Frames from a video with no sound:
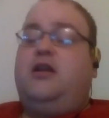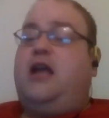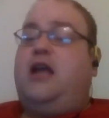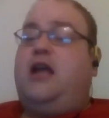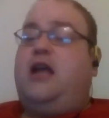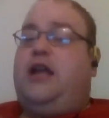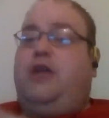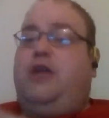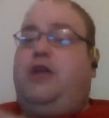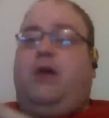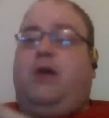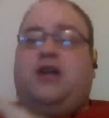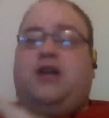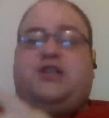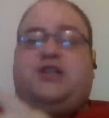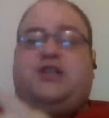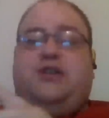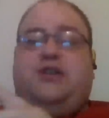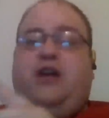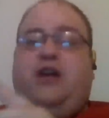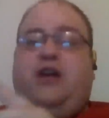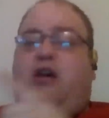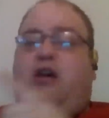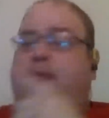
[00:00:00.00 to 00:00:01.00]
And you
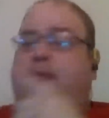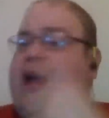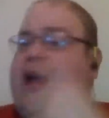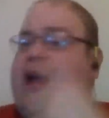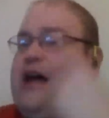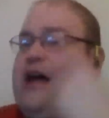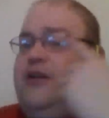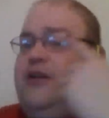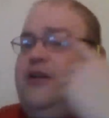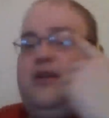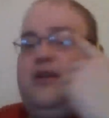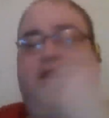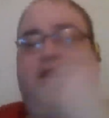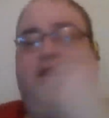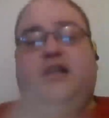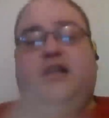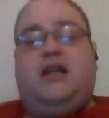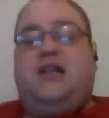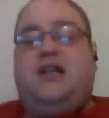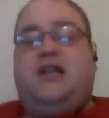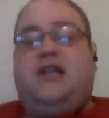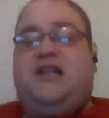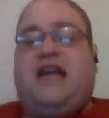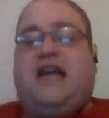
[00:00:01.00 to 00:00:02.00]
also know about
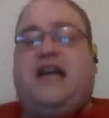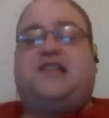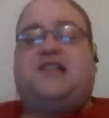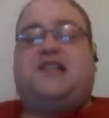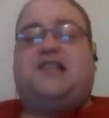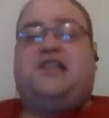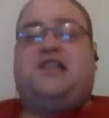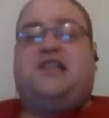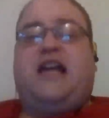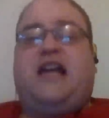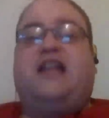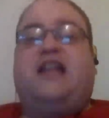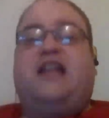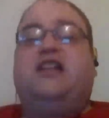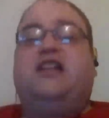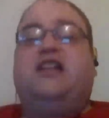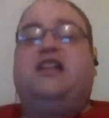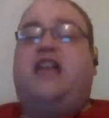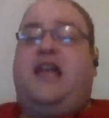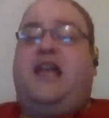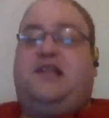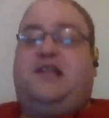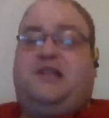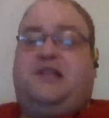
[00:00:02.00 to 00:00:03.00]
Texas Tech and
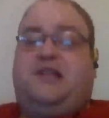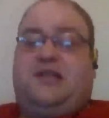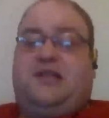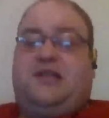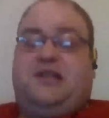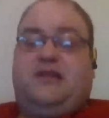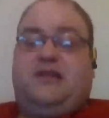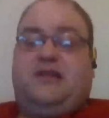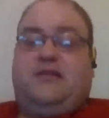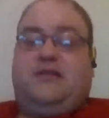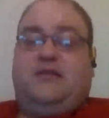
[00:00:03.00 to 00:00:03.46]
Kansas.